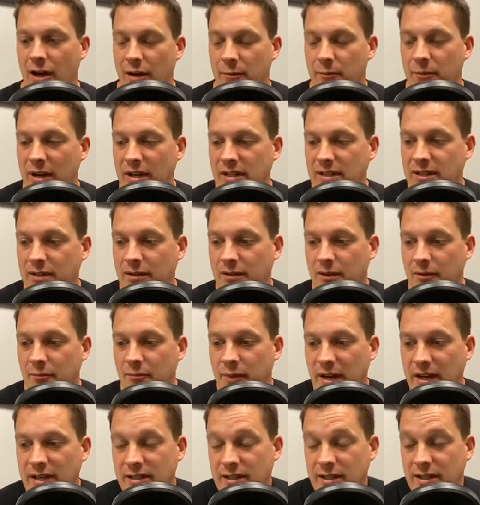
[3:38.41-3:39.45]

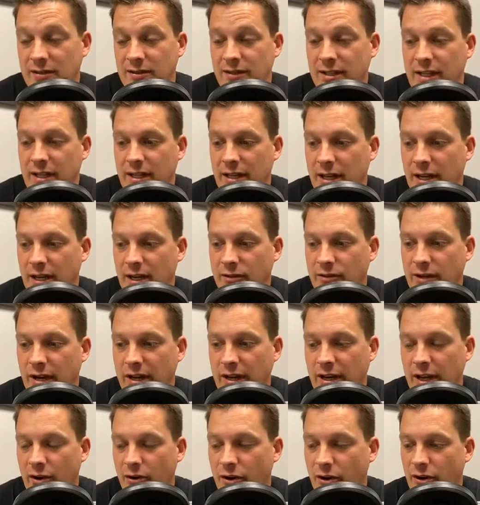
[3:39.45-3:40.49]
basically right
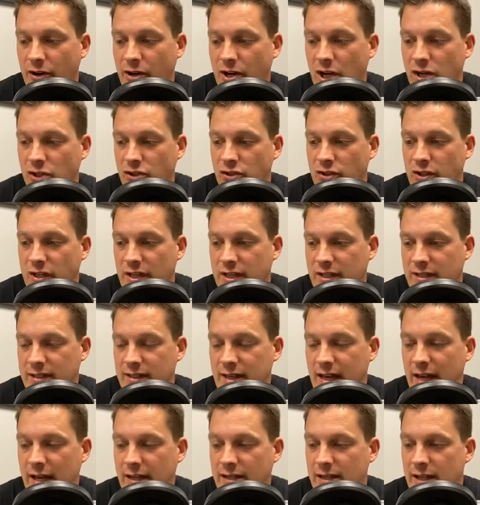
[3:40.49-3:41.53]
now in our country, is
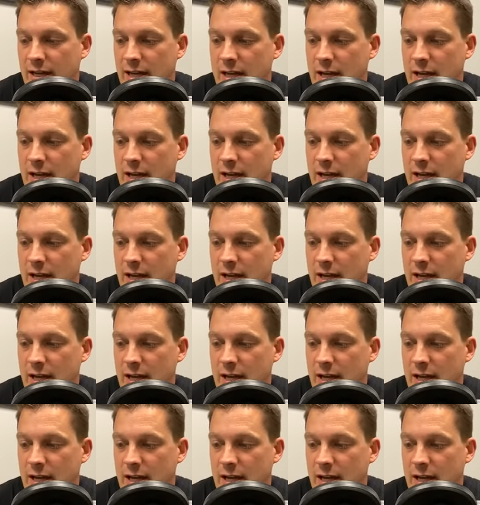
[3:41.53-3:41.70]
that